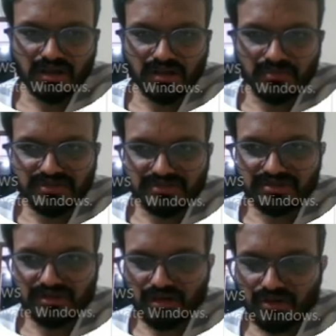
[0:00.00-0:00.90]
business
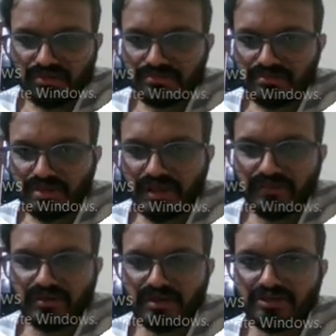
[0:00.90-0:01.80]
account, but I
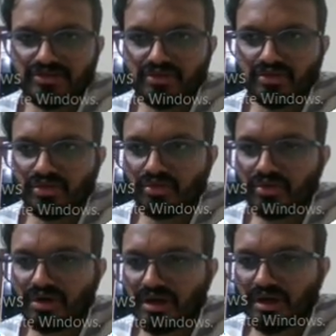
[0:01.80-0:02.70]
will show you
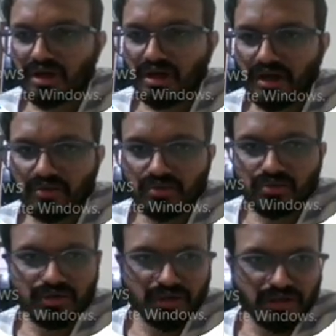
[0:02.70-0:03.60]
how to
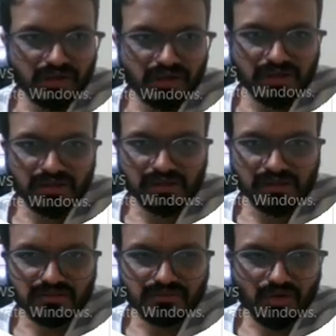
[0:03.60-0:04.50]
create it
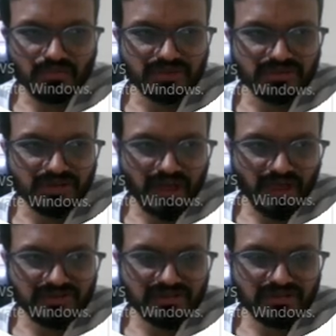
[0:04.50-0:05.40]
from the scratch.
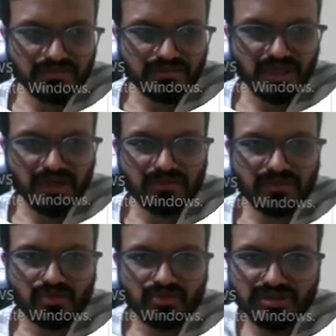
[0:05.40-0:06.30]
But I will
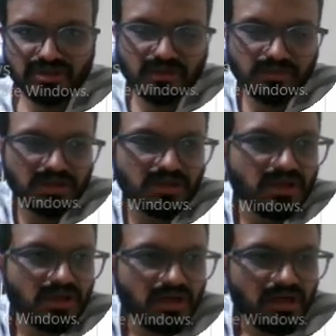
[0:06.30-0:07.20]
use the dummy
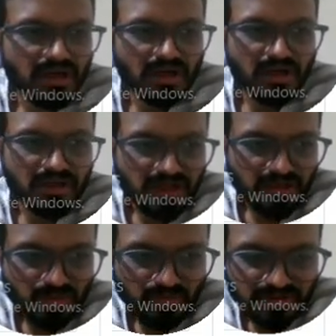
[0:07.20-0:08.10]
name
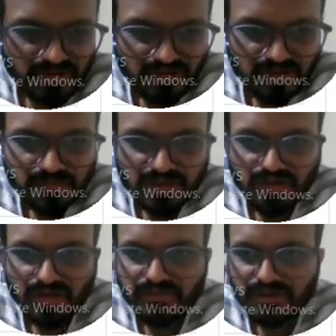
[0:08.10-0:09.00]
over there, but not
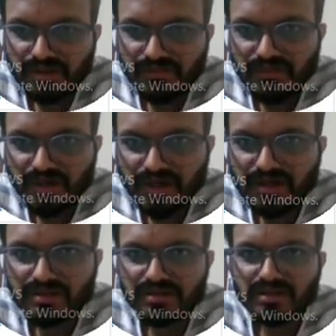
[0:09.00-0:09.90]
verified
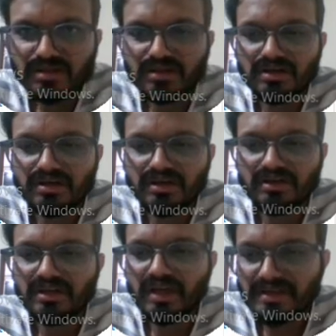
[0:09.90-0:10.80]
in the
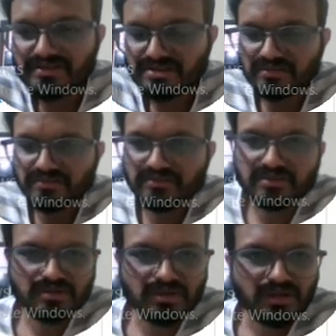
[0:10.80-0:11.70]
last step.
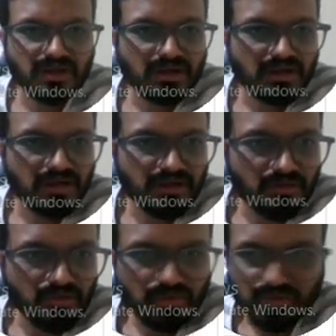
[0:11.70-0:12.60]
Let's go
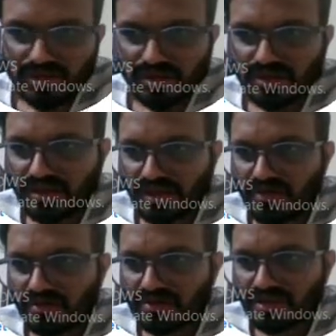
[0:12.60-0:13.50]
to the, click on
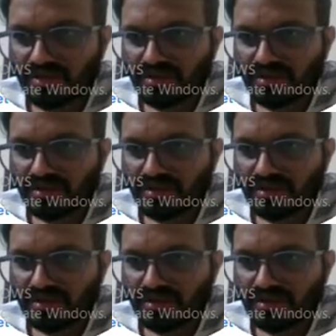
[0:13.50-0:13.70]
the